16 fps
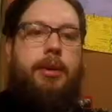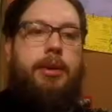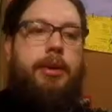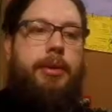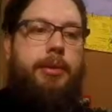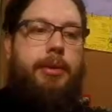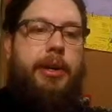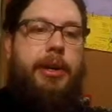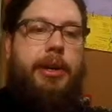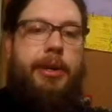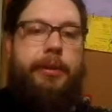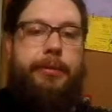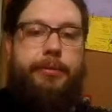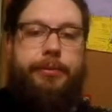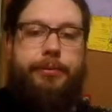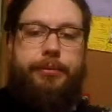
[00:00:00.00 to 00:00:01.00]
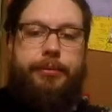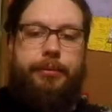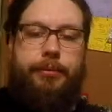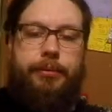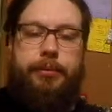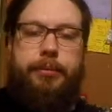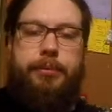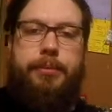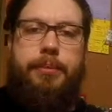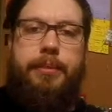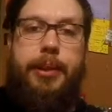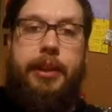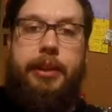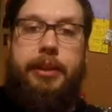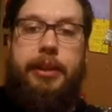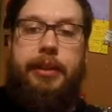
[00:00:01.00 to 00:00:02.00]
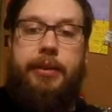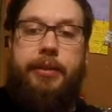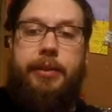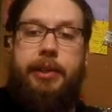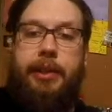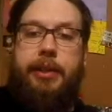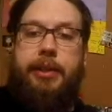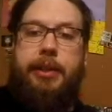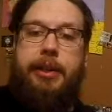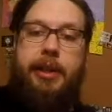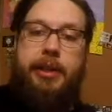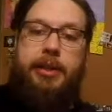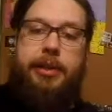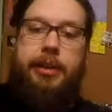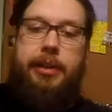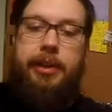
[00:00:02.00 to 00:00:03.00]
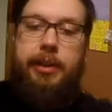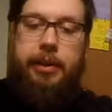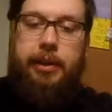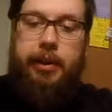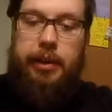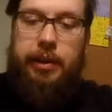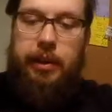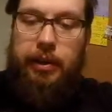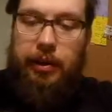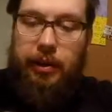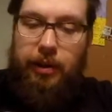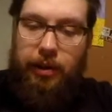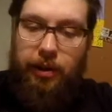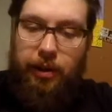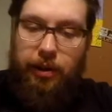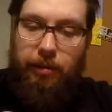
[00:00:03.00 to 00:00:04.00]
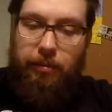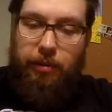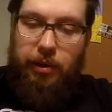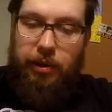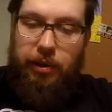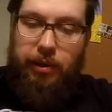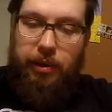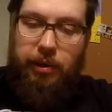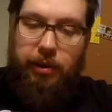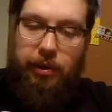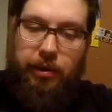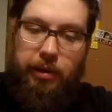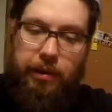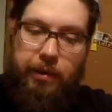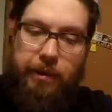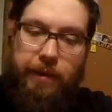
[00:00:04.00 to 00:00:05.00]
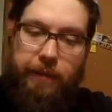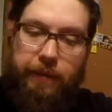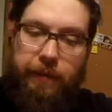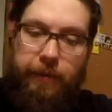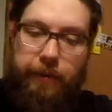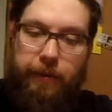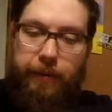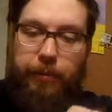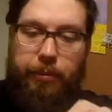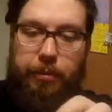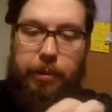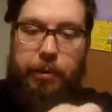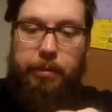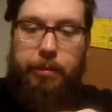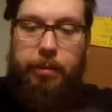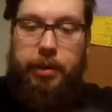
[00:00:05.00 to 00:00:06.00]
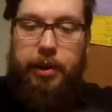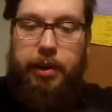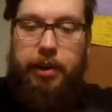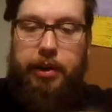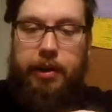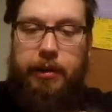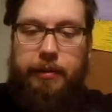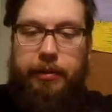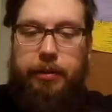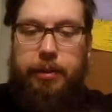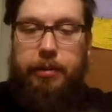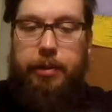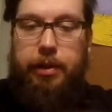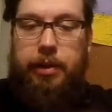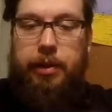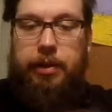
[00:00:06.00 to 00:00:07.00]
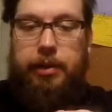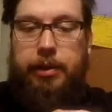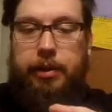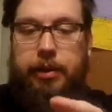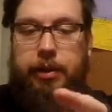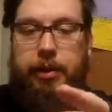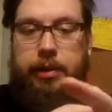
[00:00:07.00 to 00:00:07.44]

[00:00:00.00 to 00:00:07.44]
Alrighty. Let's give everything a taste. I'm going to start off by breaking off some of this